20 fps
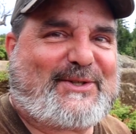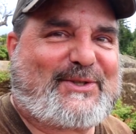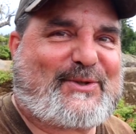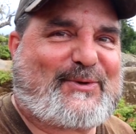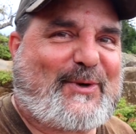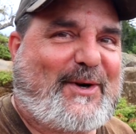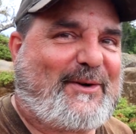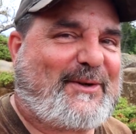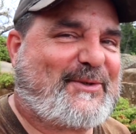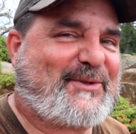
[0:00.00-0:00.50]
a
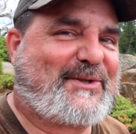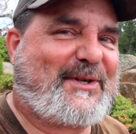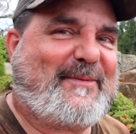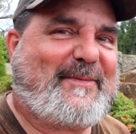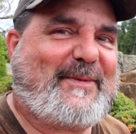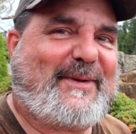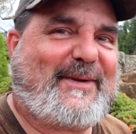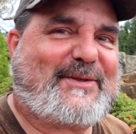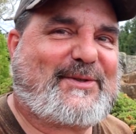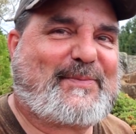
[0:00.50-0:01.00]
struggle.
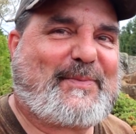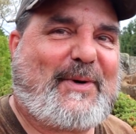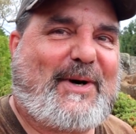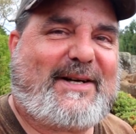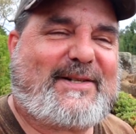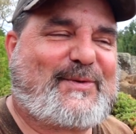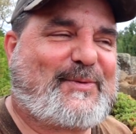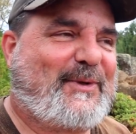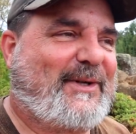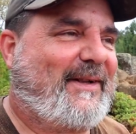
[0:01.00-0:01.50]
Some of the
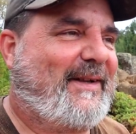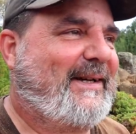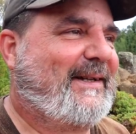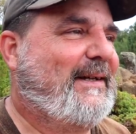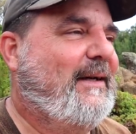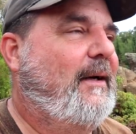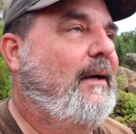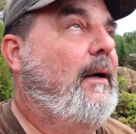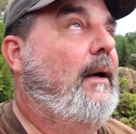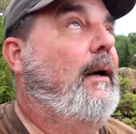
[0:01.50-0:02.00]
spots were
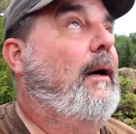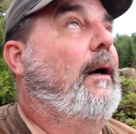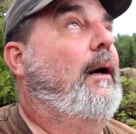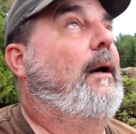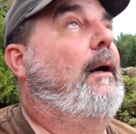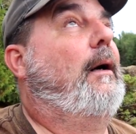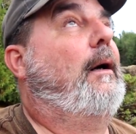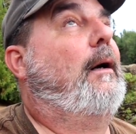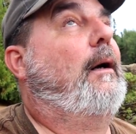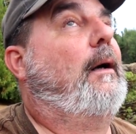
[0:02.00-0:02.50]
like,
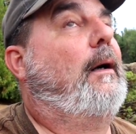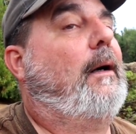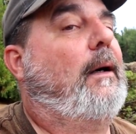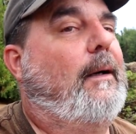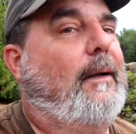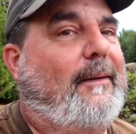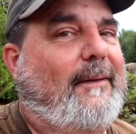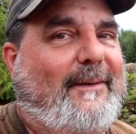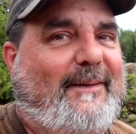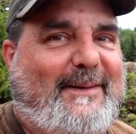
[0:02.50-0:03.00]

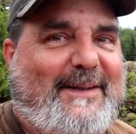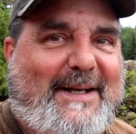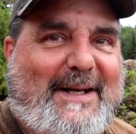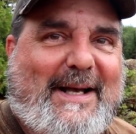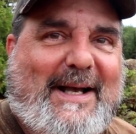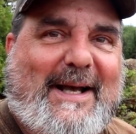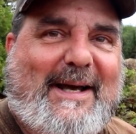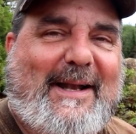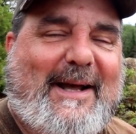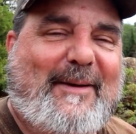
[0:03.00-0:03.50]
oh.
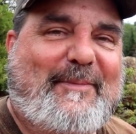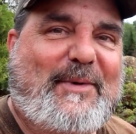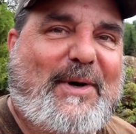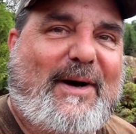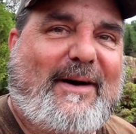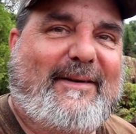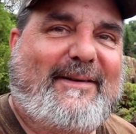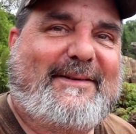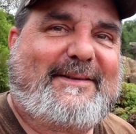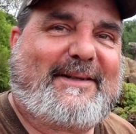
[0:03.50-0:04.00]
And I'm
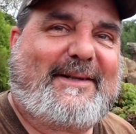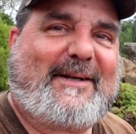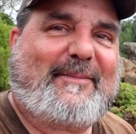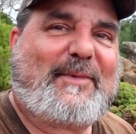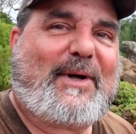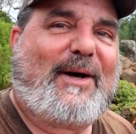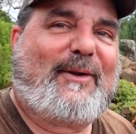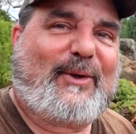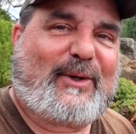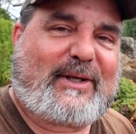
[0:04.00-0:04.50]

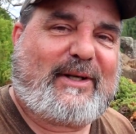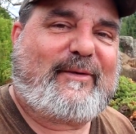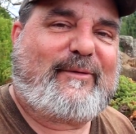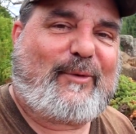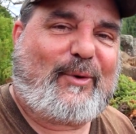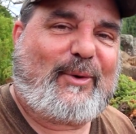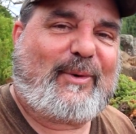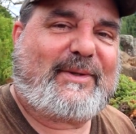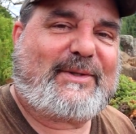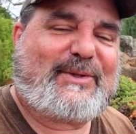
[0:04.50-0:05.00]
not looking
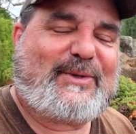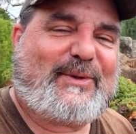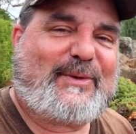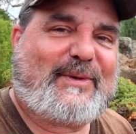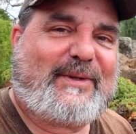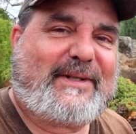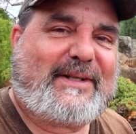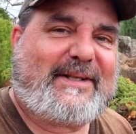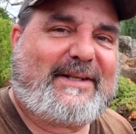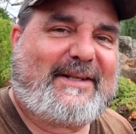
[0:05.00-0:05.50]
forward
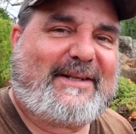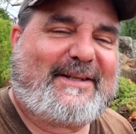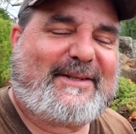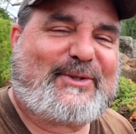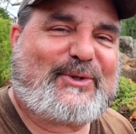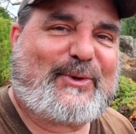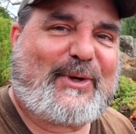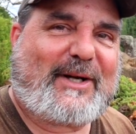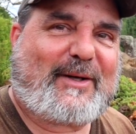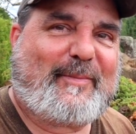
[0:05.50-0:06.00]
to the
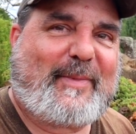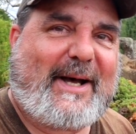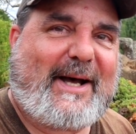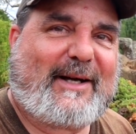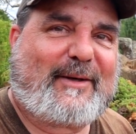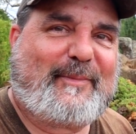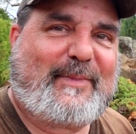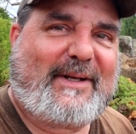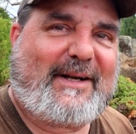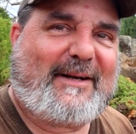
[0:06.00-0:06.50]
trek
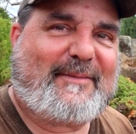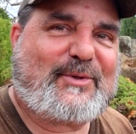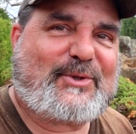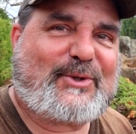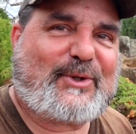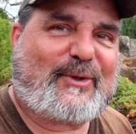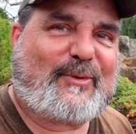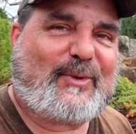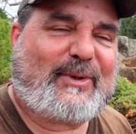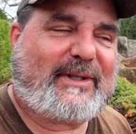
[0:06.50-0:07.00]
back, but I'm
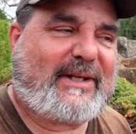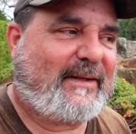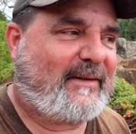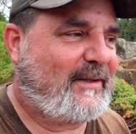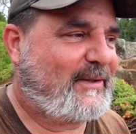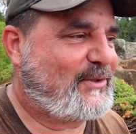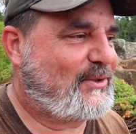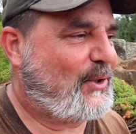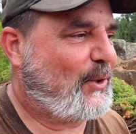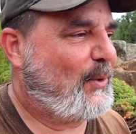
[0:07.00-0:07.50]
sure we'll get
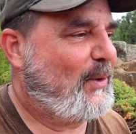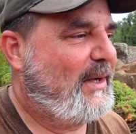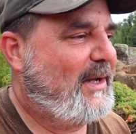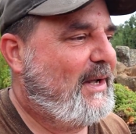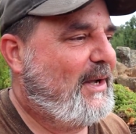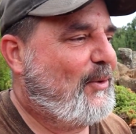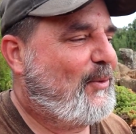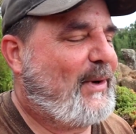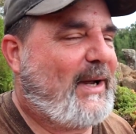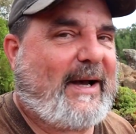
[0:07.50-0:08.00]
there. So
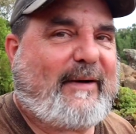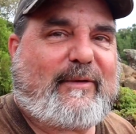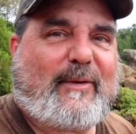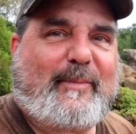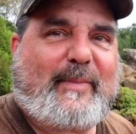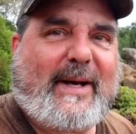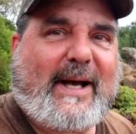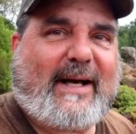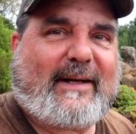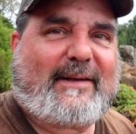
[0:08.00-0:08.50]
we have a
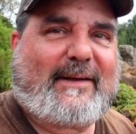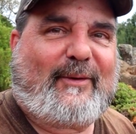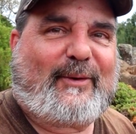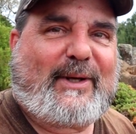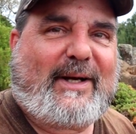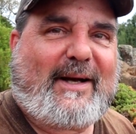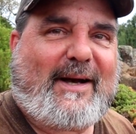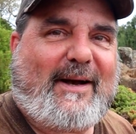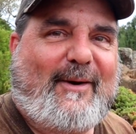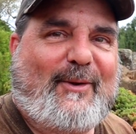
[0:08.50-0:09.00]
bet.
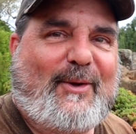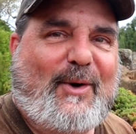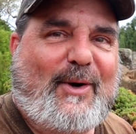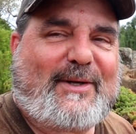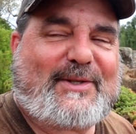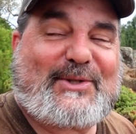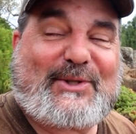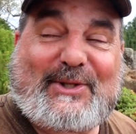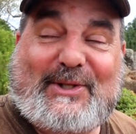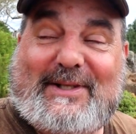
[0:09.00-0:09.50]
Okay, how
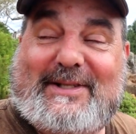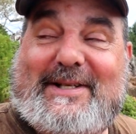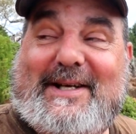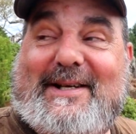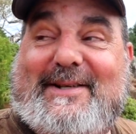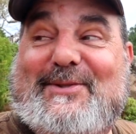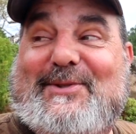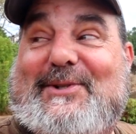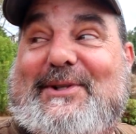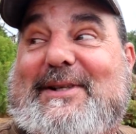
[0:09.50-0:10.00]
long is it going to
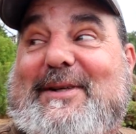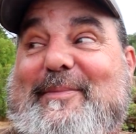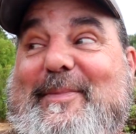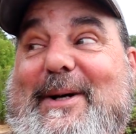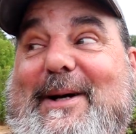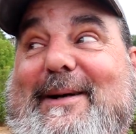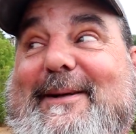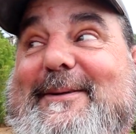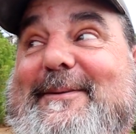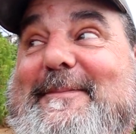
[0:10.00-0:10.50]
take us to get
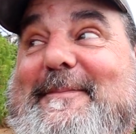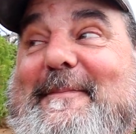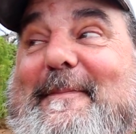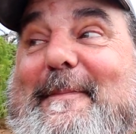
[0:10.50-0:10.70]
back?